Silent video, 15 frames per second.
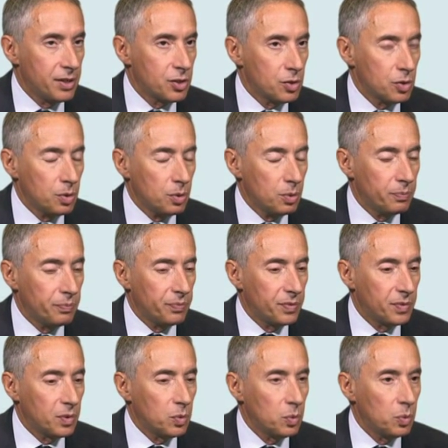So
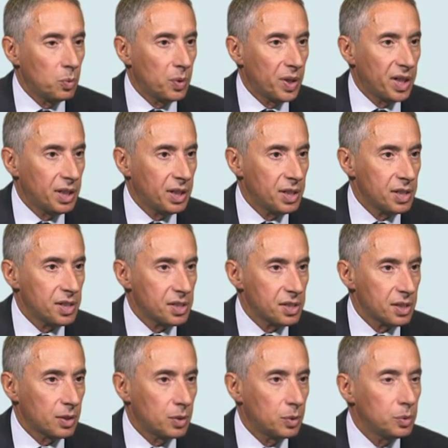when
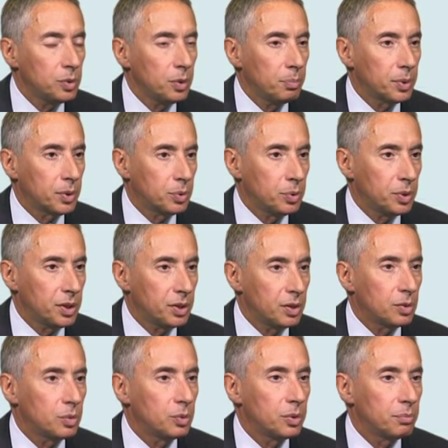is good
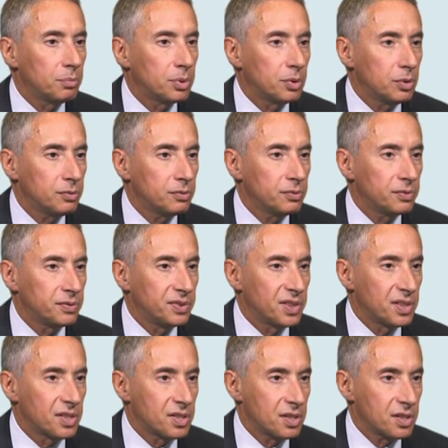opportunity to improve
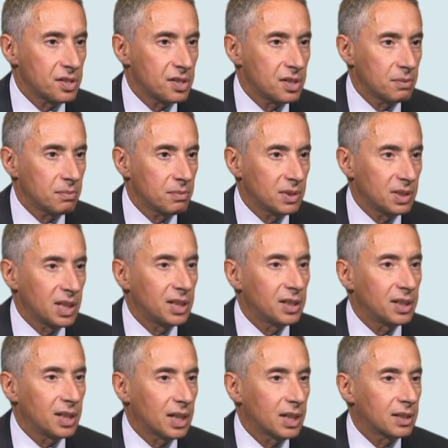the system, they
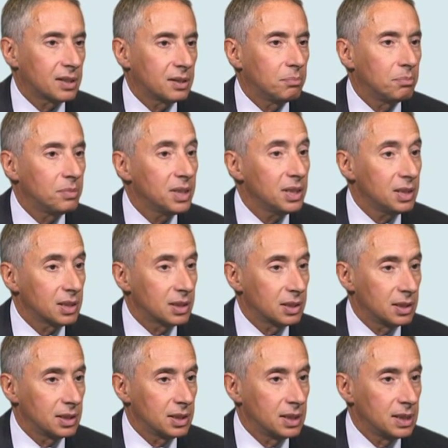react
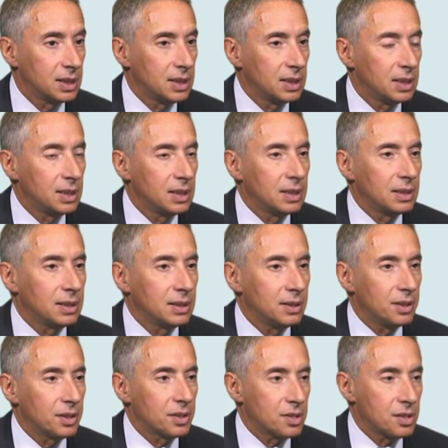immediately.
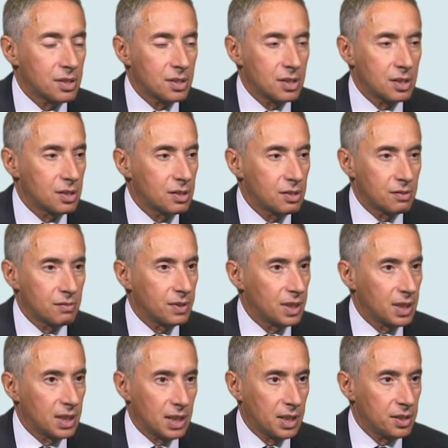The assistance is
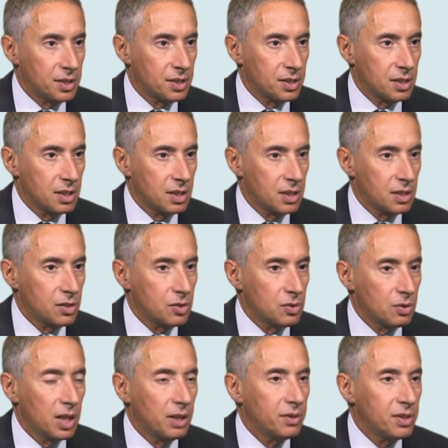very nice.
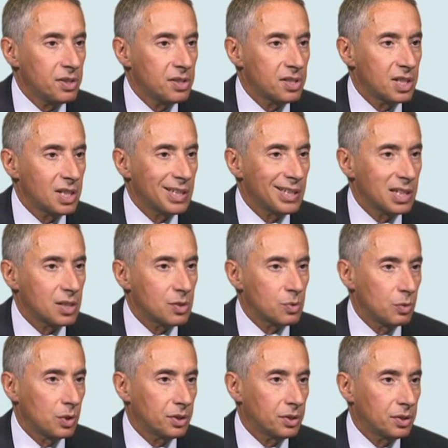So everything is
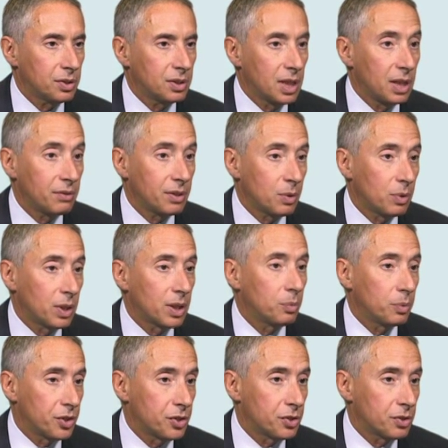what everyone
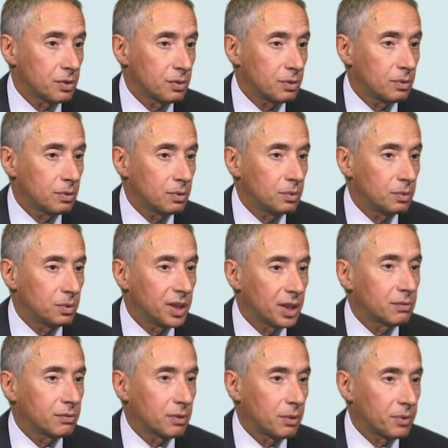wishes to
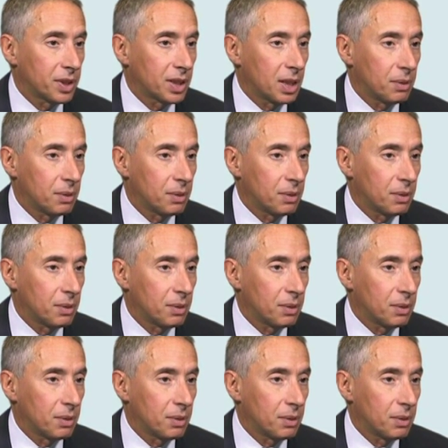get from the